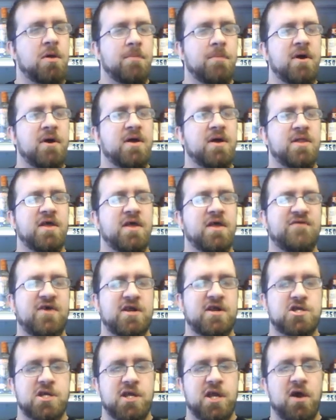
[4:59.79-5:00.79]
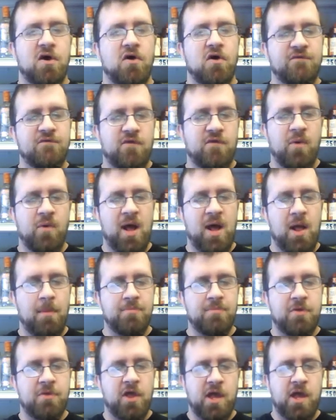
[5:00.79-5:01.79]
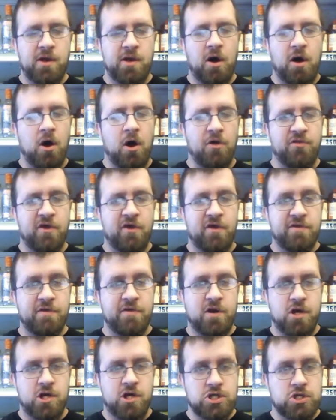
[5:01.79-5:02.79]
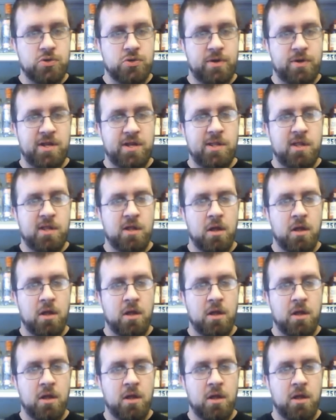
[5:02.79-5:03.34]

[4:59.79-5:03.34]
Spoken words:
But they eventually get overwhelmed, and all the other countries